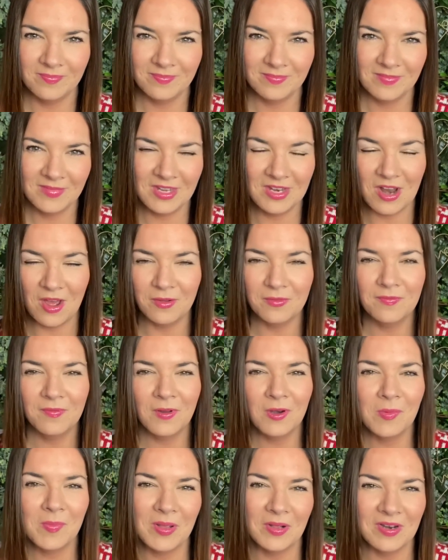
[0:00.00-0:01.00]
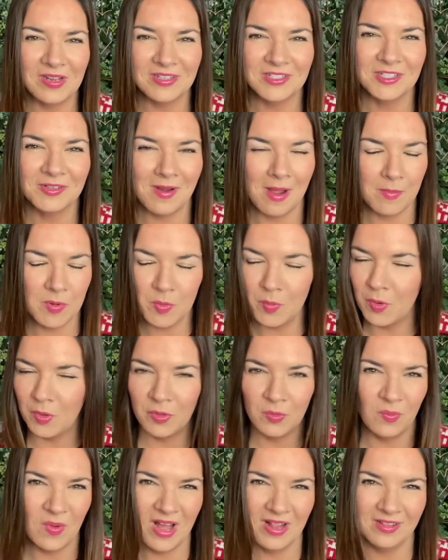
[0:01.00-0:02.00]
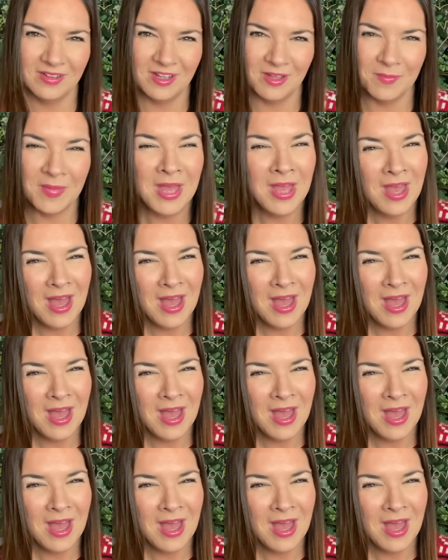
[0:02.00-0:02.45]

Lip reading: you know, follow me on Instagram, you're more than welcome.